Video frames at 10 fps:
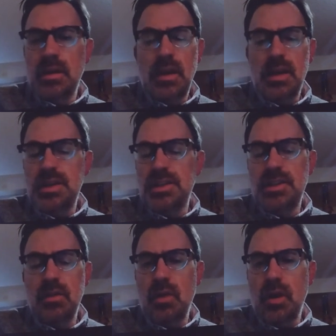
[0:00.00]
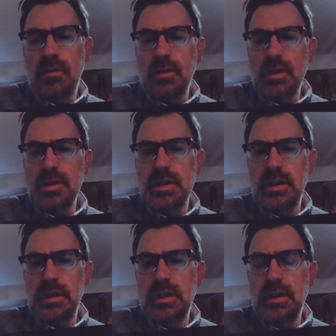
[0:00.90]
That's so awful, isn't
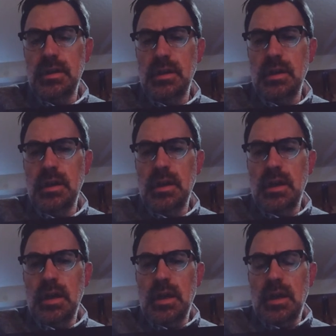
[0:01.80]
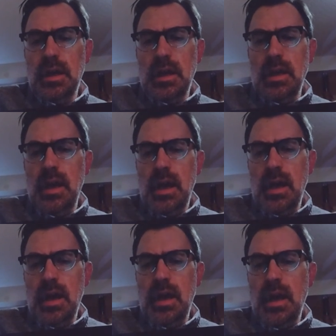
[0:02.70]
it?
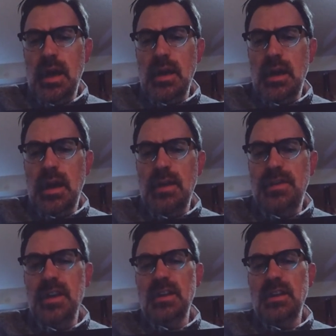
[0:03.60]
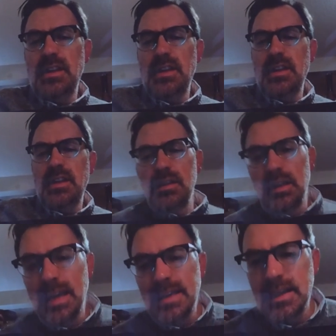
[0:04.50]
Yeah, and I think that the
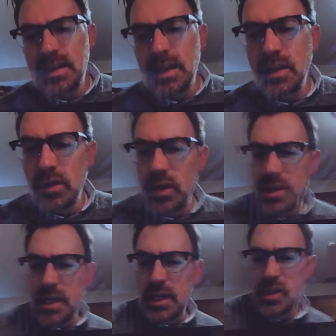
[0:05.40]
lesson that you learn as a